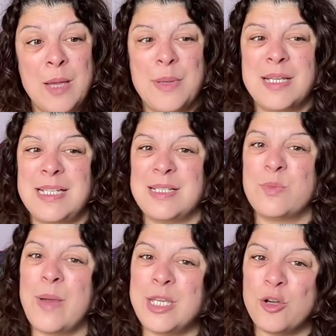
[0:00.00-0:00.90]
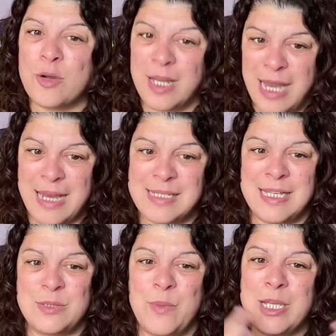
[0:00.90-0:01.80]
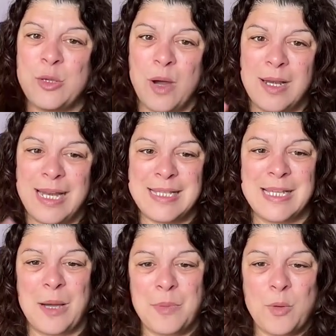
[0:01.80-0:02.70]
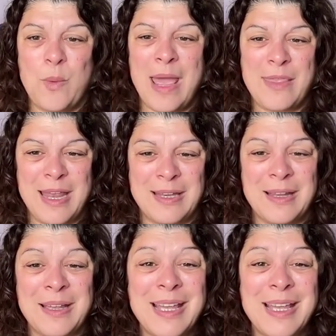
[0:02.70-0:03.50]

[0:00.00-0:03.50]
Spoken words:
Because it's when you're connected and when you are lit up that we're then